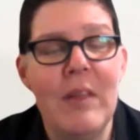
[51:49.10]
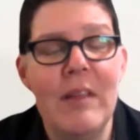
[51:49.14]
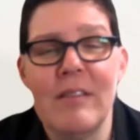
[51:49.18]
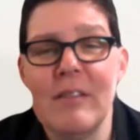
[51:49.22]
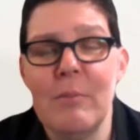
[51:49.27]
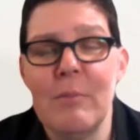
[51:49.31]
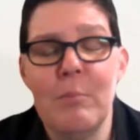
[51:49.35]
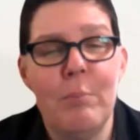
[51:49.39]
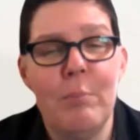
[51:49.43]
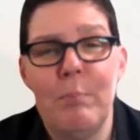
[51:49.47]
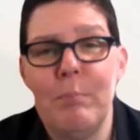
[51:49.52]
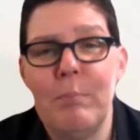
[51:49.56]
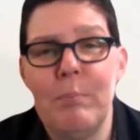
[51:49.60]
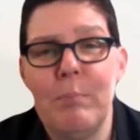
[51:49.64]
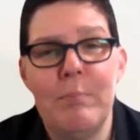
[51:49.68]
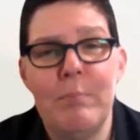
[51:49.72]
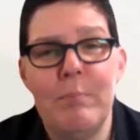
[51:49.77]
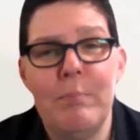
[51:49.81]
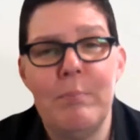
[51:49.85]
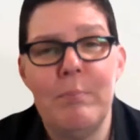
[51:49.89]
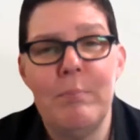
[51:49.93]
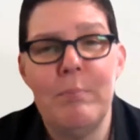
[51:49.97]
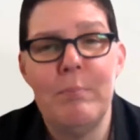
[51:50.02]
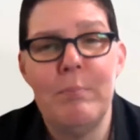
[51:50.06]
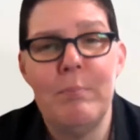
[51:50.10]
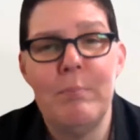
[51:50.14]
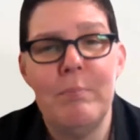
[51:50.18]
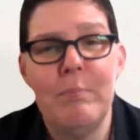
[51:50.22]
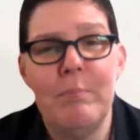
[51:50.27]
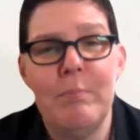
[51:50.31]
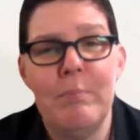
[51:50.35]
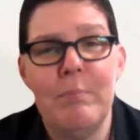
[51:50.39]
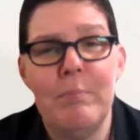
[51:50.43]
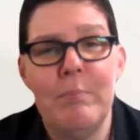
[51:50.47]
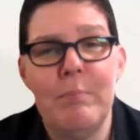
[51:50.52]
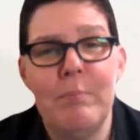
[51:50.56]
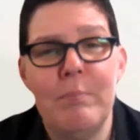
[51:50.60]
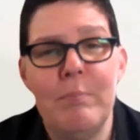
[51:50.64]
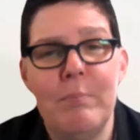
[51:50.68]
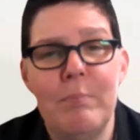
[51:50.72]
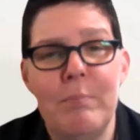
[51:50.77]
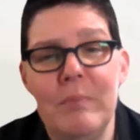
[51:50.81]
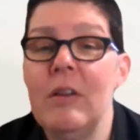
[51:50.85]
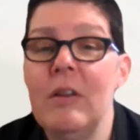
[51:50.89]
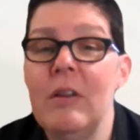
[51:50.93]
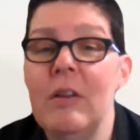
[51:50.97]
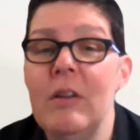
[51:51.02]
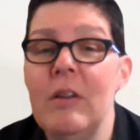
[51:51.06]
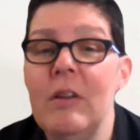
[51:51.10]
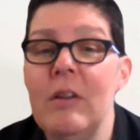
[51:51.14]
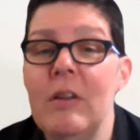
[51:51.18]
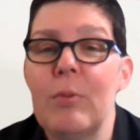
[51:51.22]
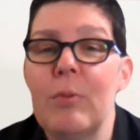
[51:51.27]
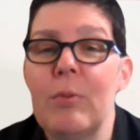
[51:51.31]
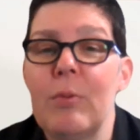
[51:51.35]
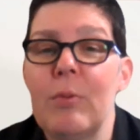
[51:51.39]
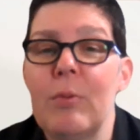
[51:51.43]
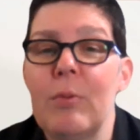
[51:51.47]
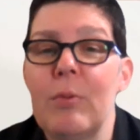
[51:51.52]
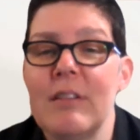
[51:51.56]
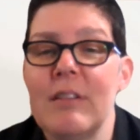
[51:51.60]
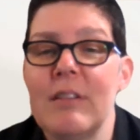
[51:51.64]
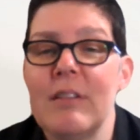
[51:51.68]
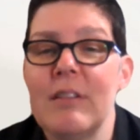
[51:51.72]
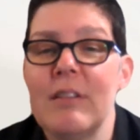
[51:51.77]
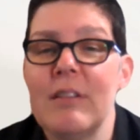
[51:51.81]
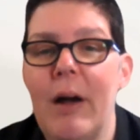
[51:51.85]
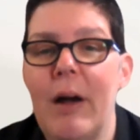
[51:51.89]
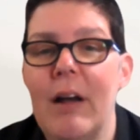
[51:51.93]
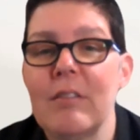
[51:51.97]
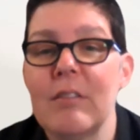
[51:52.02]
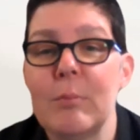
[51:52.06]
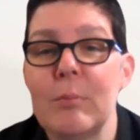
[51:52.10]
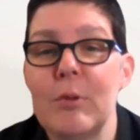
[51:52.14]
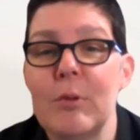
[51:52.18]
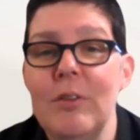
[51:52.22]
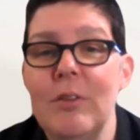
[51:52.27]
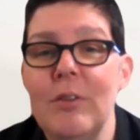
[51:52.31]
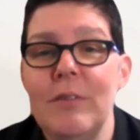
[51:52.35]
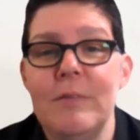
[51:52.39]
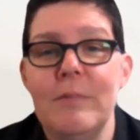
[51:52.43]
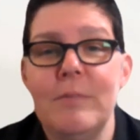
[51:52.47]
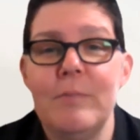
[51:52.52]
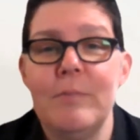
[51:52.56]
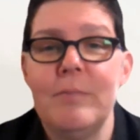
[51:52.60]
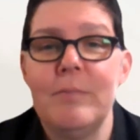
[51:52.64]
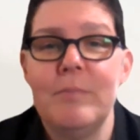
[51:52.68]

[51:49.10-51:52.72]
isn't, in my opinion, 30% is not possible.